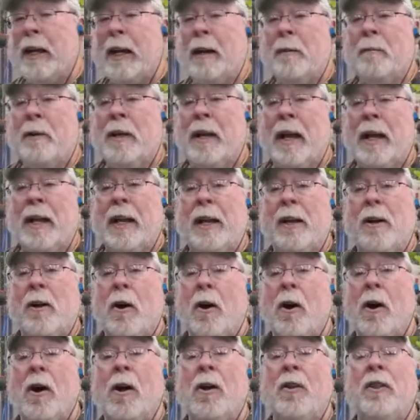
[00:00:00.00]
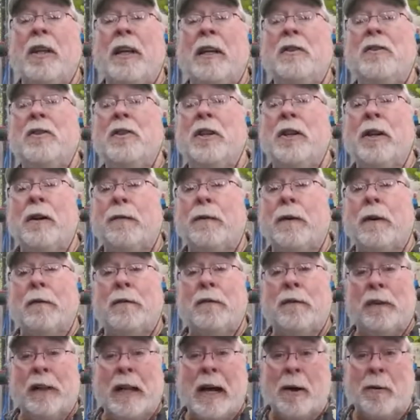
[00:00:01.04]
I'm getting all these different
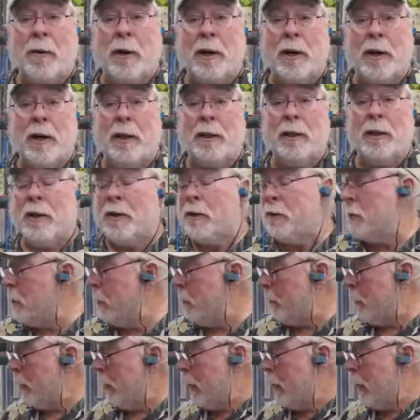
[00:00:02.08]
flower colors,